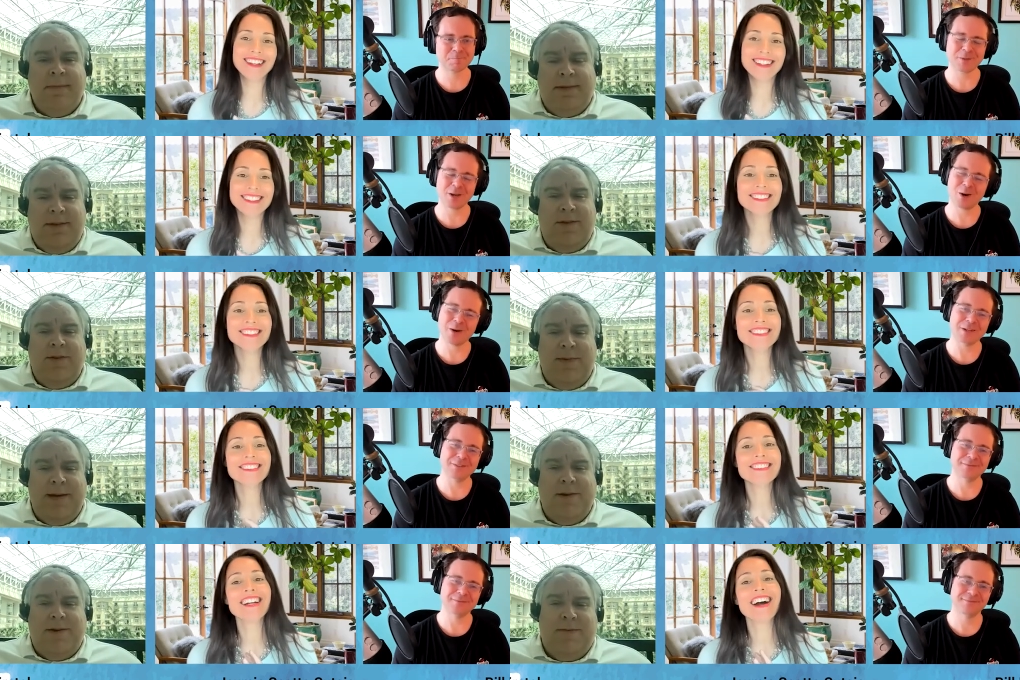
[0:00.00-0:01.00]
Speaker 1: Oh, you, have
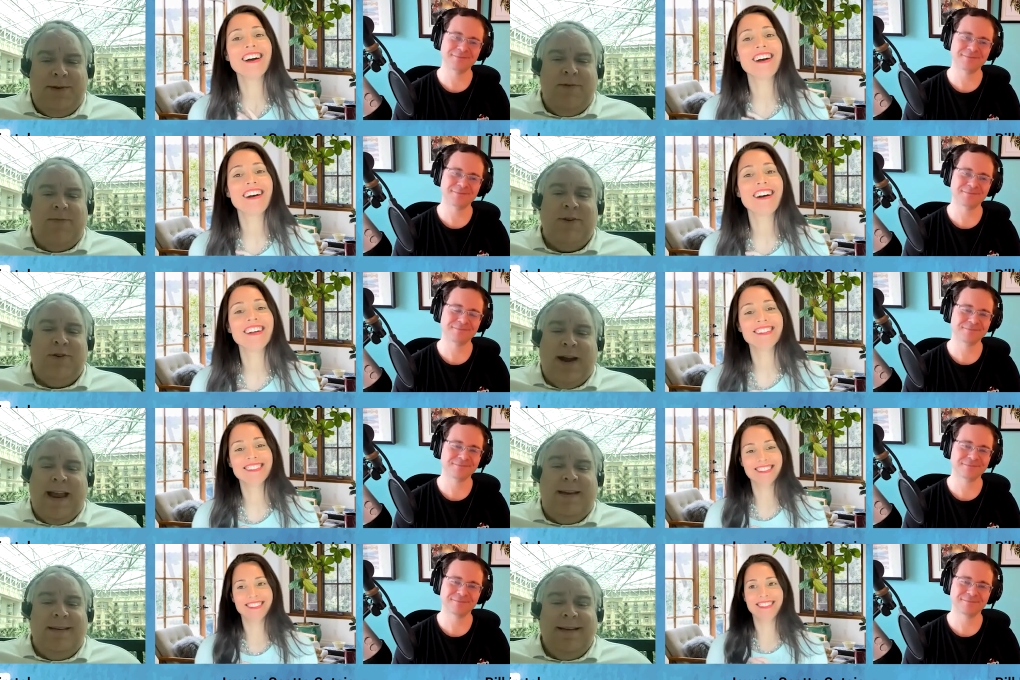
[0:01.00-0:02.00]
been you've, you've, been
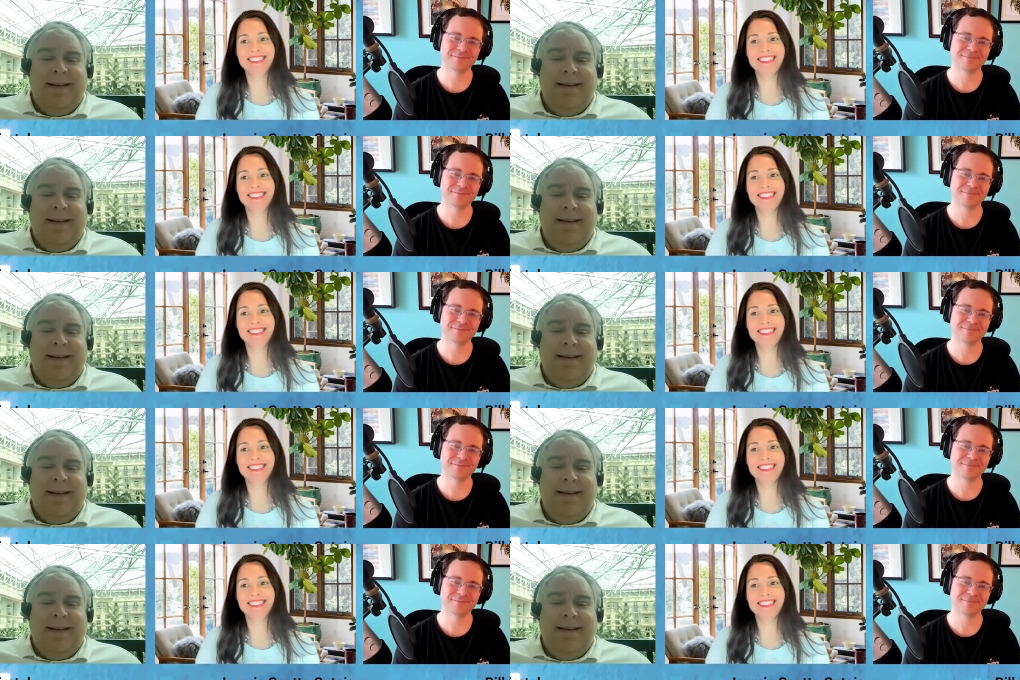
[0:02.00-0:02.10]
great,